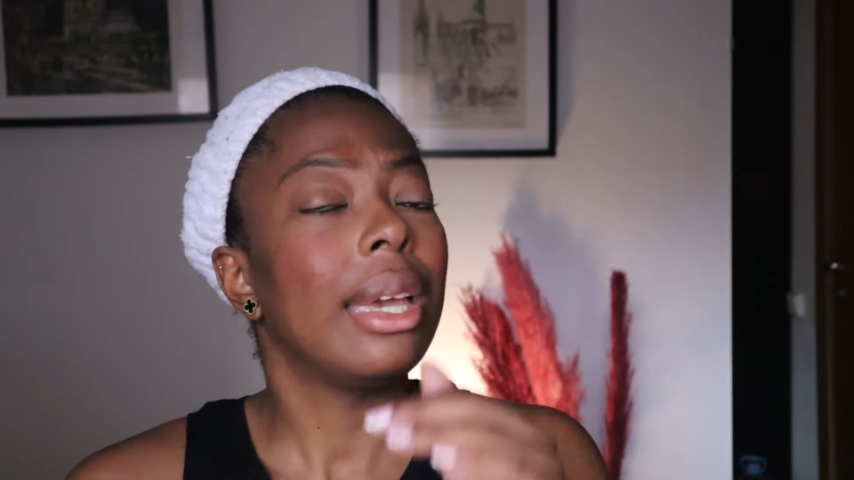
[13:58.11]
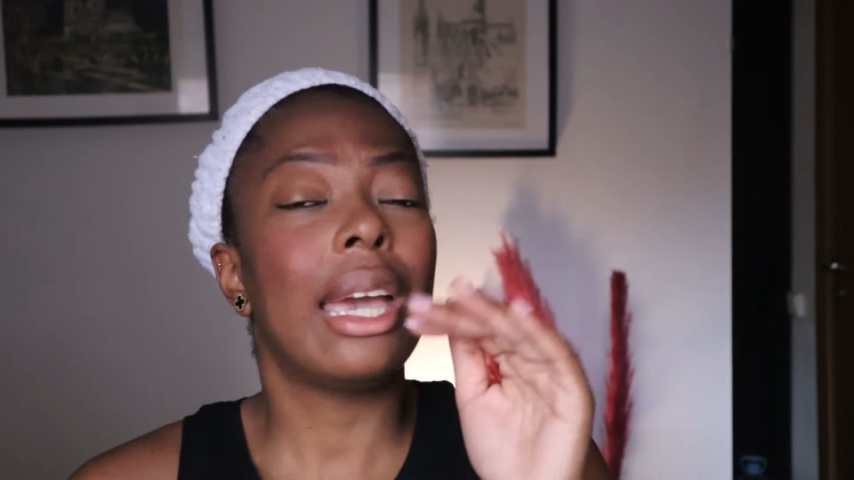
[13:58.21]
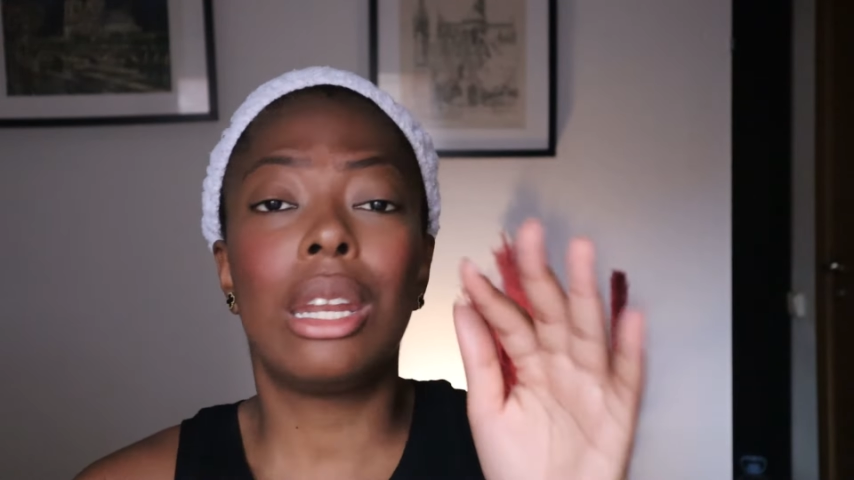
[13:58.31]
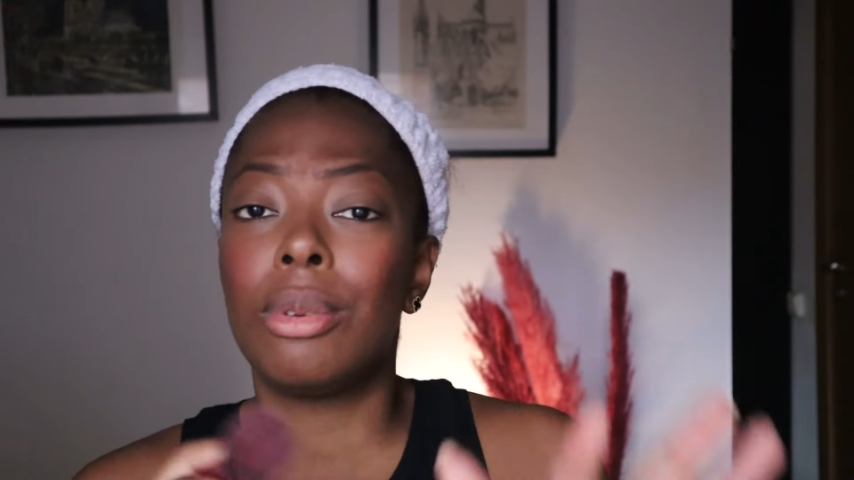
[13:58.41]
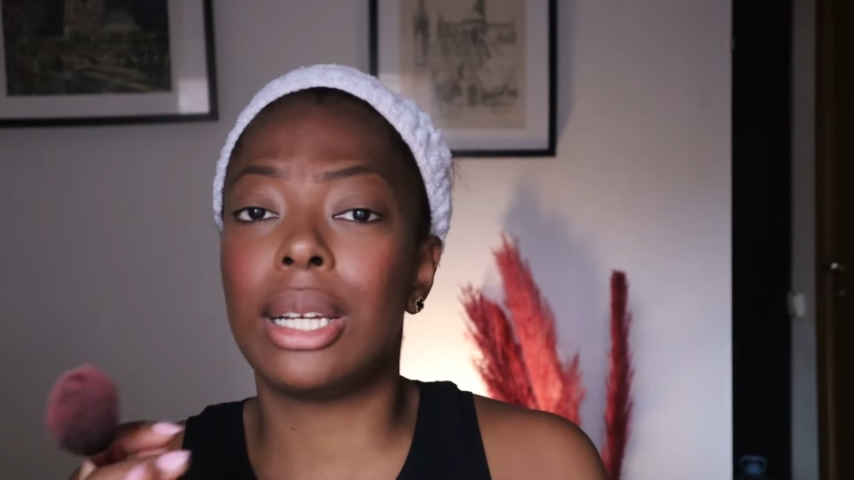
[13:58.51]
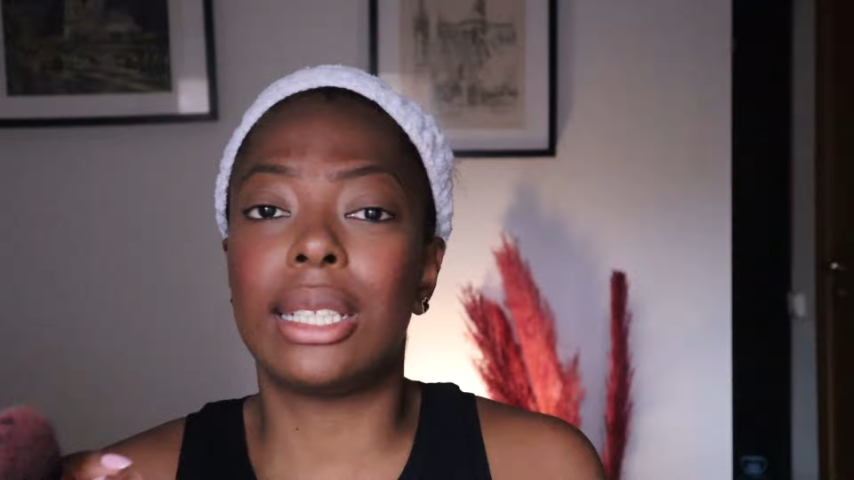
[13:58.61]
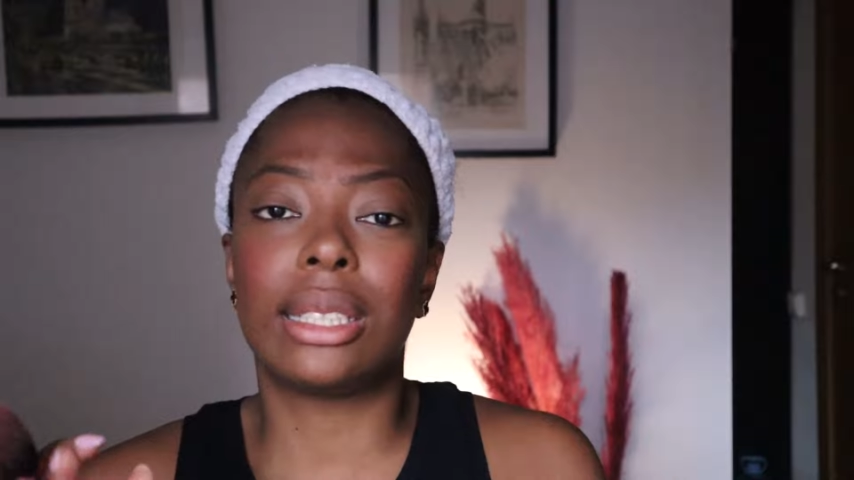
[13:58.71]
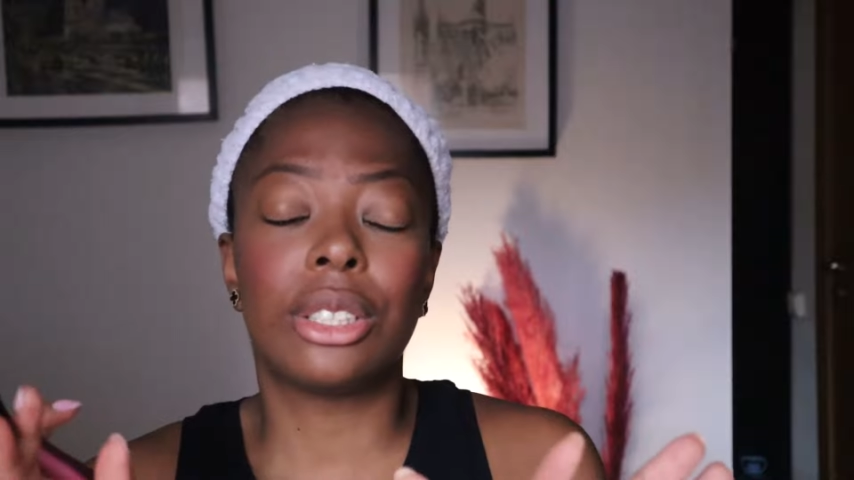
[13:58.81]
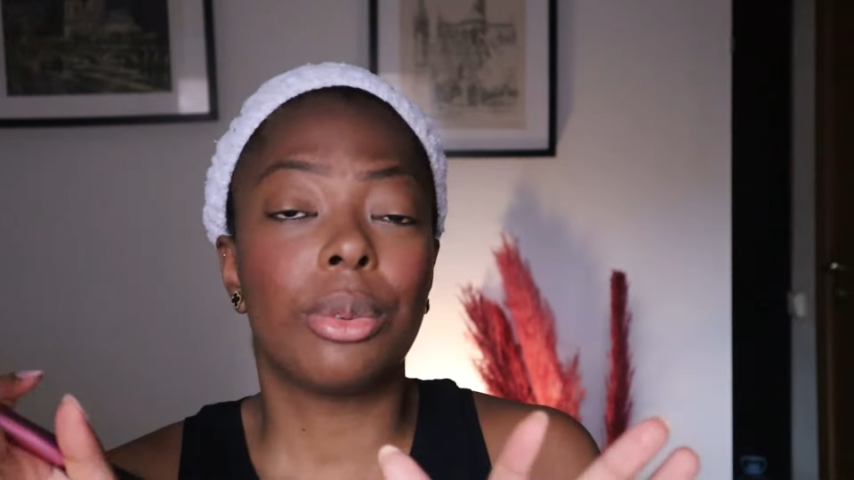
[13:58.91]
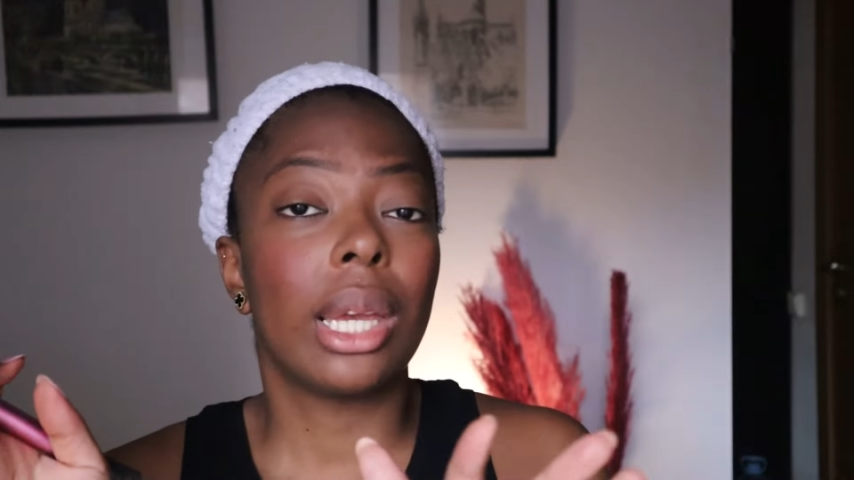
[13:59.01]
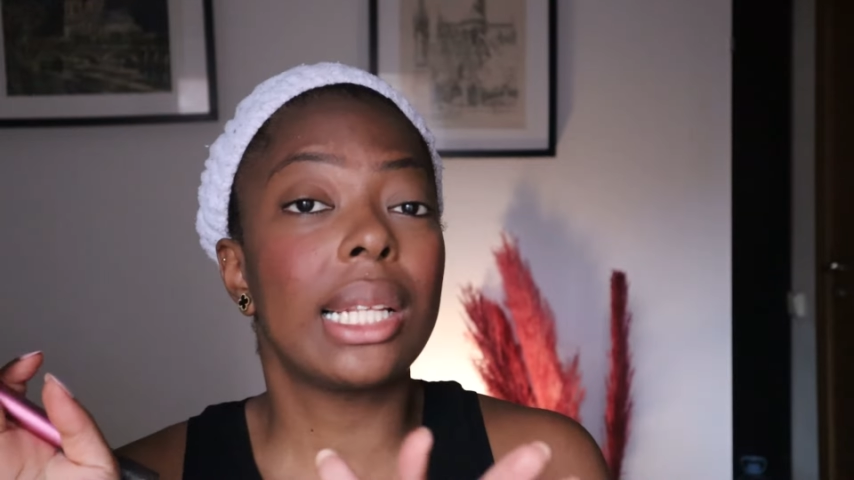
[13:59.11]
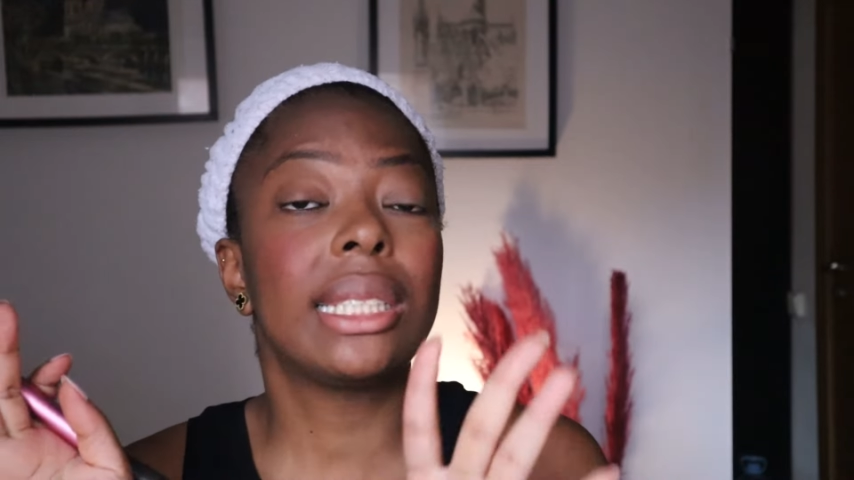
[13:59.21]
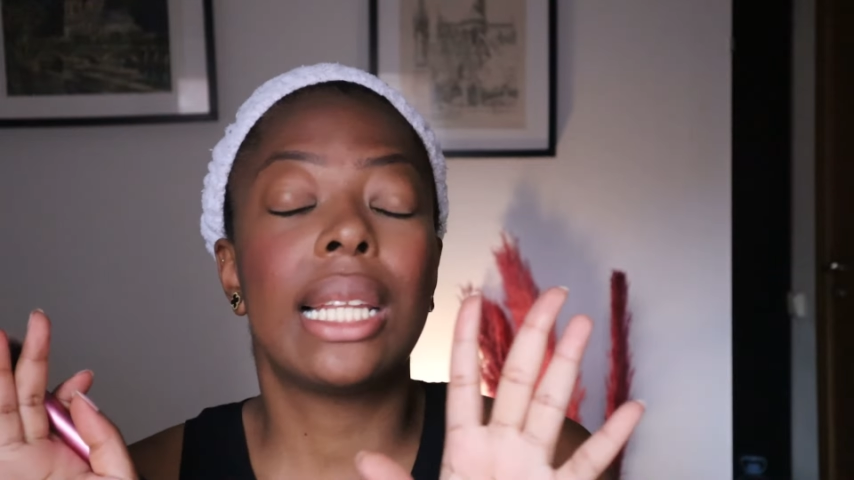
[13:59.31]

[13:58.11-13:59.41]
Anyways, it's